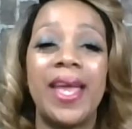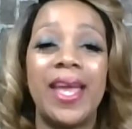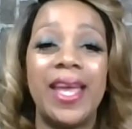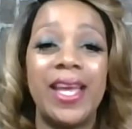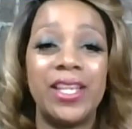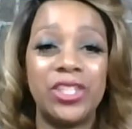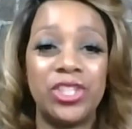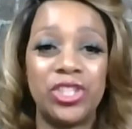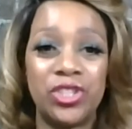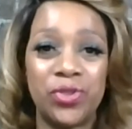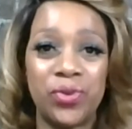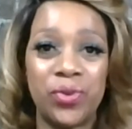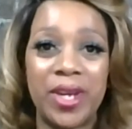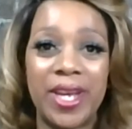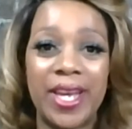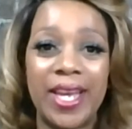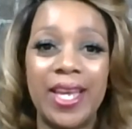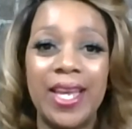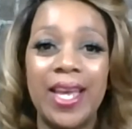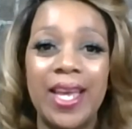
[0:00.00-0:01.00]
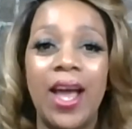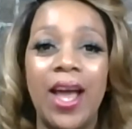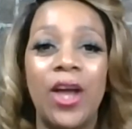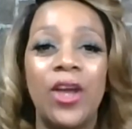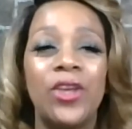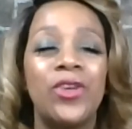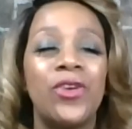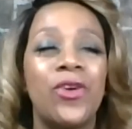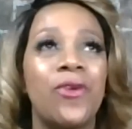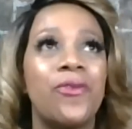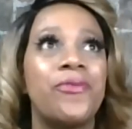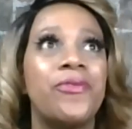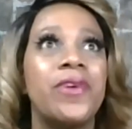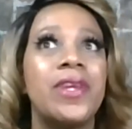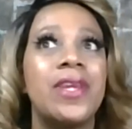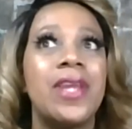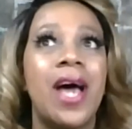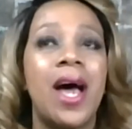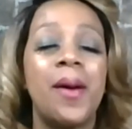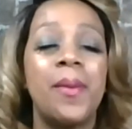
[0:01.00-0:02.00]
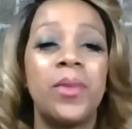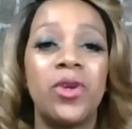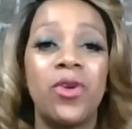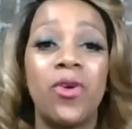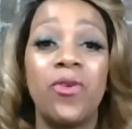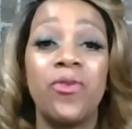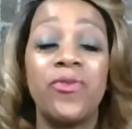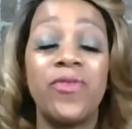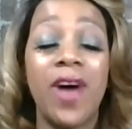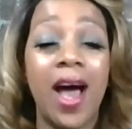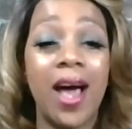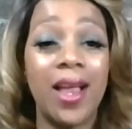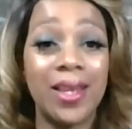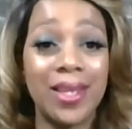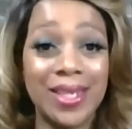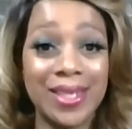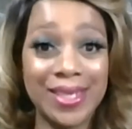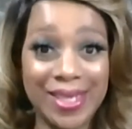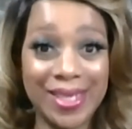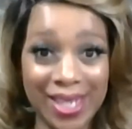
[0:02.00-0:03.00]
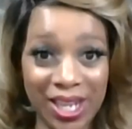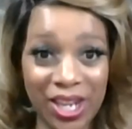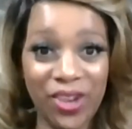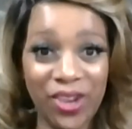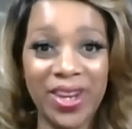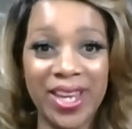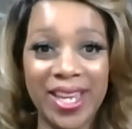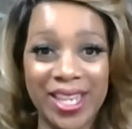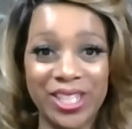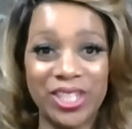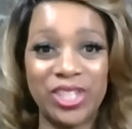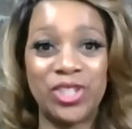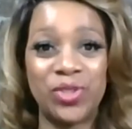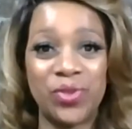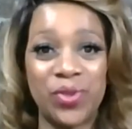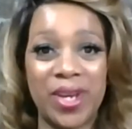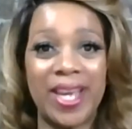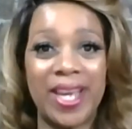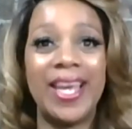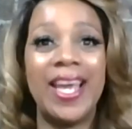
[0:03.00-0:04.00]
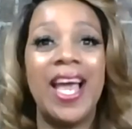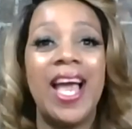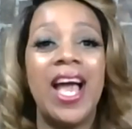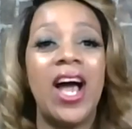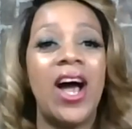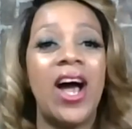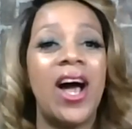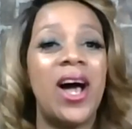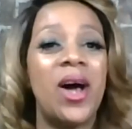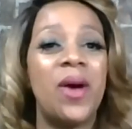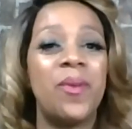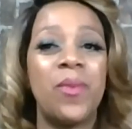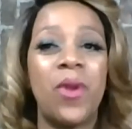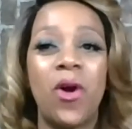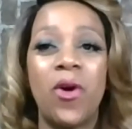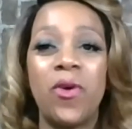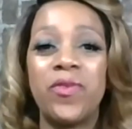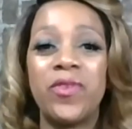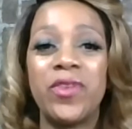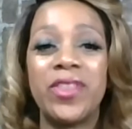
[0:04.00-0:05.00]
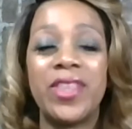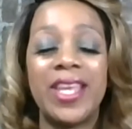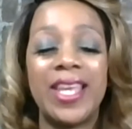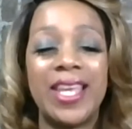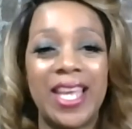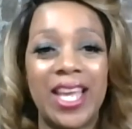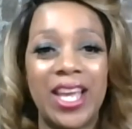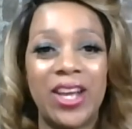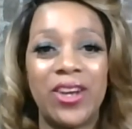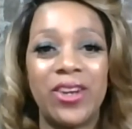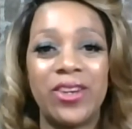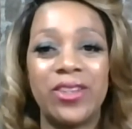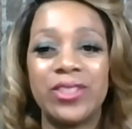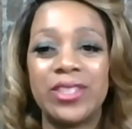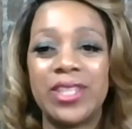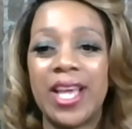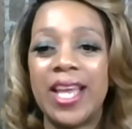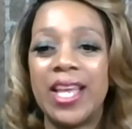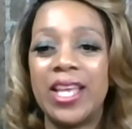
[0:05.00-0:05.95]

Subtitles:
history, your phenomenal volunteer history over the years.